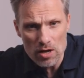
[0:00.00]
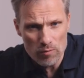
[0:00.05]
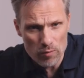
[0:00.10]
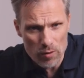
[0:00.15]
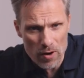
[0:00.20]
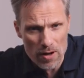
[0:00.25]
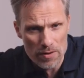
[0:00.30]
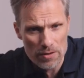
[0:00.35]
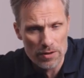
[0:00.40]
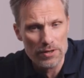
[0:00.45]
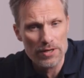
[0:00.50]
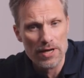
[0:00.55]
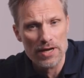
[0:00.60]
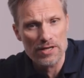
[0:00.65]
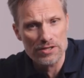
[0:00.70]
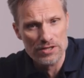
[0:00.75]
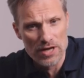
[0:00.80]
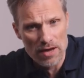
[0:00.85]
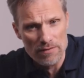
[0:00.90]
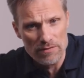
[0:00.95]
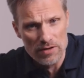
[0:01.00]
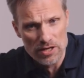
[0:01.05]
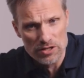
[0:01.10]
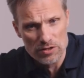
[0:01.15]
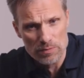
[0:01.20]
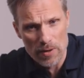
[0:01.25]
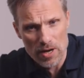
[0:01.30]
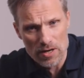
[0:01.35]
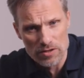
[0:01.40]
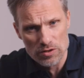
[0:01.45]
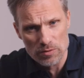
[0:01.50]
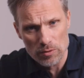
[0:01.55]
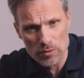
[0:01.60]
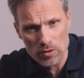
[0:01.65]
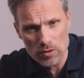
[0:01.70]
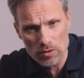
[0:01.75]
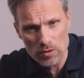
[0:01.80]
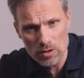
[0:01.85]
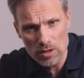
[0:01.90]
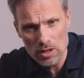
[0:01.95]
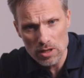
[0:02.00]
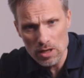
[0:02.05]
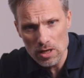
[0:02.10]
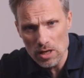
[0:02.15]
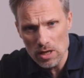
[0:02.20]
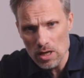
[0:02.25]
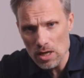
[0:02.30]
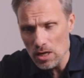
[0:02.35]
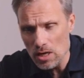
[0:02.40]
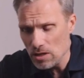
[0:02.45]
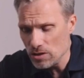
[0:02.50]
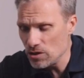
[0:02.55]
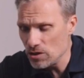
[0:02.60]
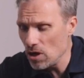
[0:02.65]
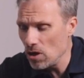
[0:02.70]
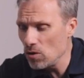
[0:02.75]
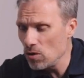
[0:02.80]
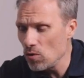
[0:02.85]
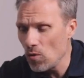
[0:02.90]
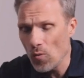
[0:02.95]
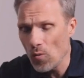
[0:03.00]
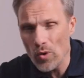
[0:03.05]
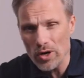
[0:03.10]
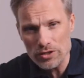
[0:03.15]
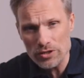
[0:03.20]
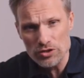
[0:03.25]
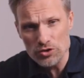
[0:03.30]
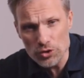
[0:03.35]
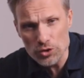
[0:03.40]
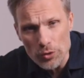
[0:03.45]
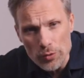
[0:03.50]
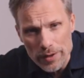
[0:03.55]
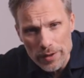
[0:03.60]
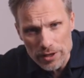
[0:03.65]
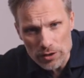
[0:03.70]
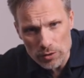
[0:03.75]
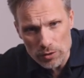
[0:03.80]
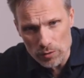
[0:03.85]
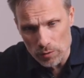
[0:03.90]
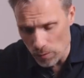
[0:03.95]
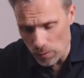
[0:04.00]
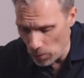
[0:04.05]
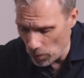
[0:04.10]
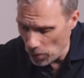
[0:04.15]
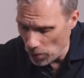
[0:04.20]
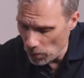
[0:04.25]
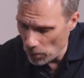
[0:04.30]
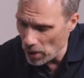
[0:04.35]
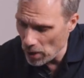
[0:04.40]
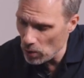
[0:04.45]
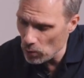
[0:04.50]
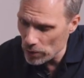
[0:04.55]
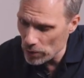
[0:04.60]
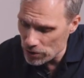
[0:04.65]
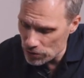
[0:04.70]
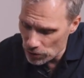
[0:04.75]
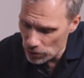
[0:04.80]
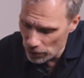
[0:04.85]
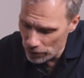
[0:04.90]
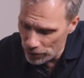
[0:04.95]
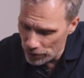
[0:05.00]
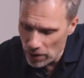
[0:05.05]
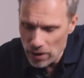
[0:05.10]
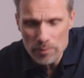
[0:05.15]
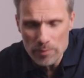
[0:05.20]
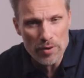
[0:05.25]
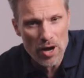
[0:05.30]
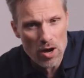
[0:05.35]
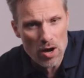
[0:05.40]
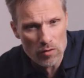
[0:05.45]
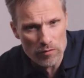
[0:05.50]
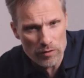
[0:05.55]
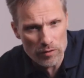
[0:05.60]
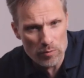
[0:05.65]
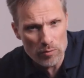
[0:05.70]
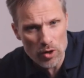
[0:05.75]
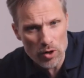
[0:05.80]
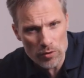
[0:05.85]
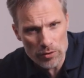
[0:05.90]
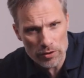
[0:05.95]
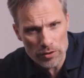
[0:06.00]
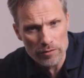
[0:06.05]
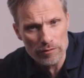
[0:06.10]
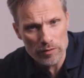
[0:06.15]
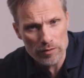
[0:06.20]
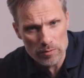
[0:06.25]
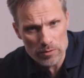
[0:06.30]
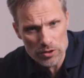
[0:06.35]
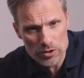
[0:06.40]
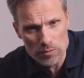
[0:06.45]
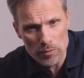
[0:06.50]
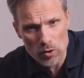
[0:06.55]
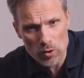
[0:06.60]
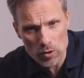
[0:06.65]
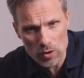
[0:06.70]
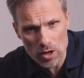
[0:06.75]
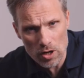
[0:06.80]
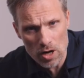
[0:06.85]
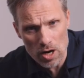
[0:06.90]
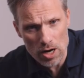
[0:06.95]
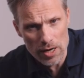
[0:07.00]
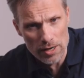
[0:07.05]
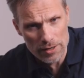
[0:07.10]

rather than as heavy as possible. So what do we do? Well, we took a very powerful motor from a small car,